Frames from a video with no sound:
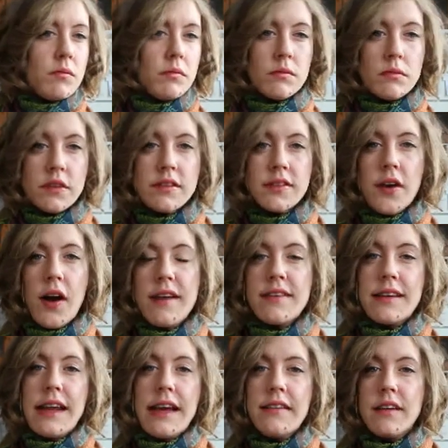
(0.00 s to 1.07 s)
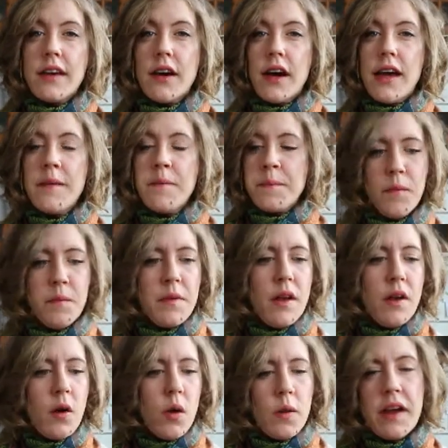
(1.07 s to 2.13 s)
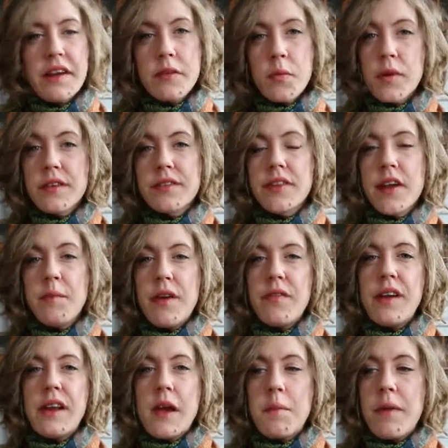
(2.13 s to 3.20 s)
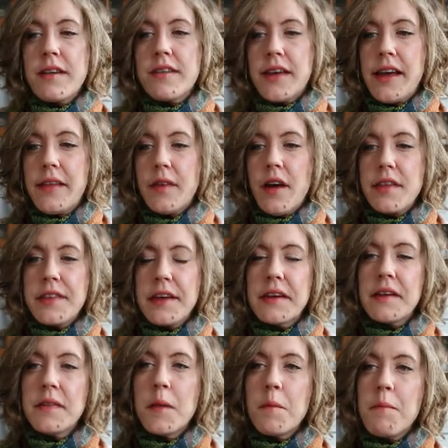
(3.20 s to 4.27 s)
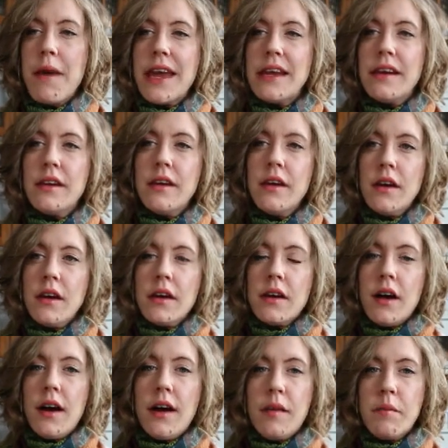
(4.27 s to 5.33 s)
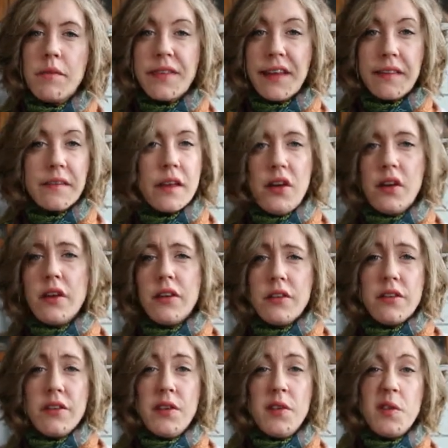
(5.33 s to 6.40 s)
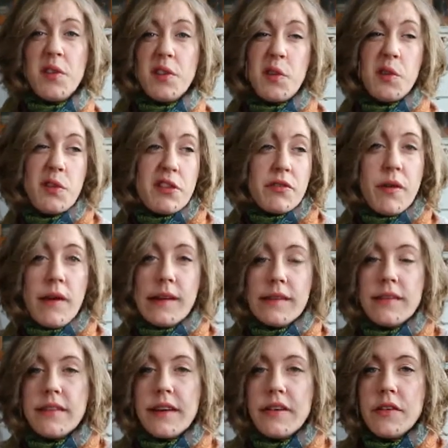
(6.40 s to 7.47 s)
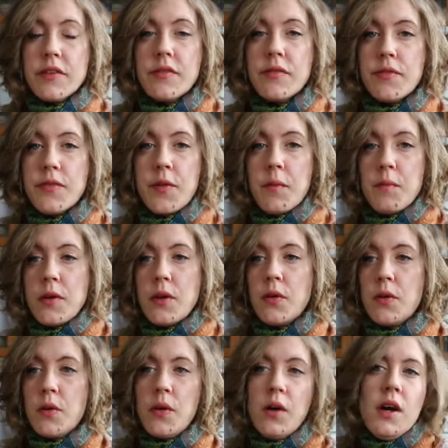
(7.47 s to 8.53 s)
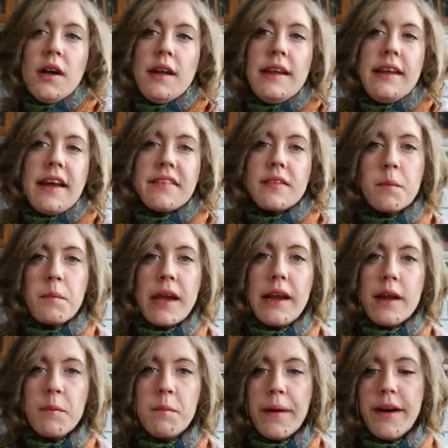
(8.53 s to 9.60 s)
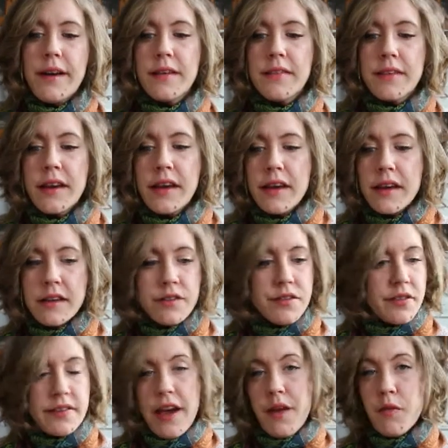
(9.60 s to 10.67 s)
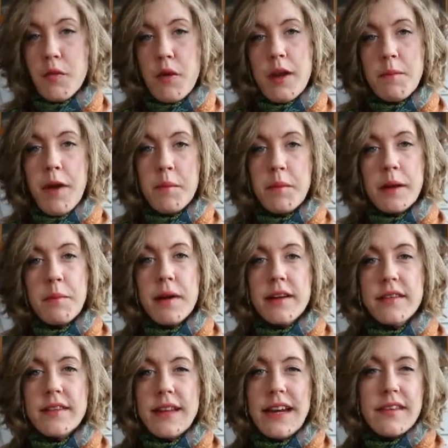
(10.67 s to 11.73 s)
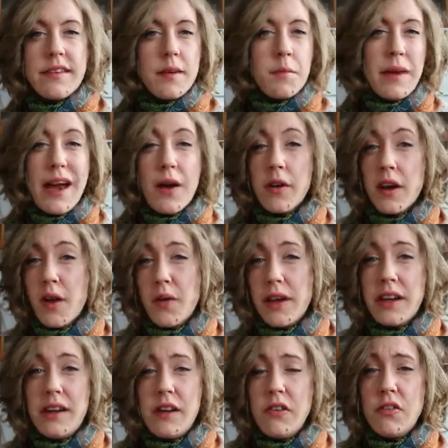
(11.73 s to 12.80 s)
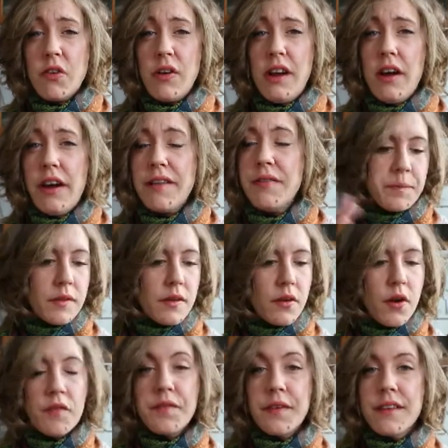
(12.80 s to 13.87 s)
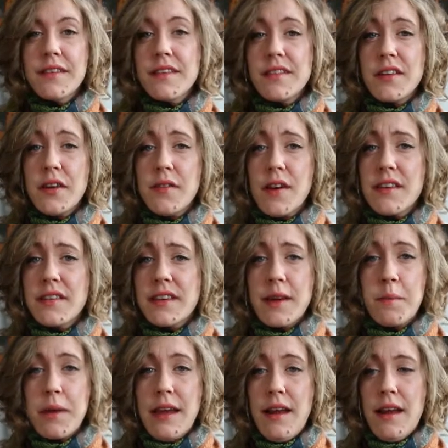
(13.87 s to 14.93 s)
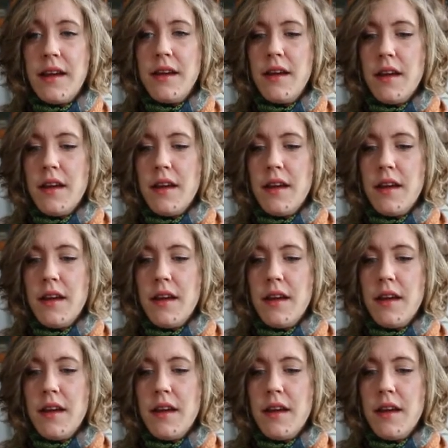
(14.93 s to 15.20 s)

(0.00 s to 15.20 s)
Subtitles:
disguise a lazy eye. Although I did want to start my video by saying that I think the main thing that you can do to detract attention from your less appealing parts is just to have a really bubbly personality, be outgoing and enjoy life. Confidence is universally appealing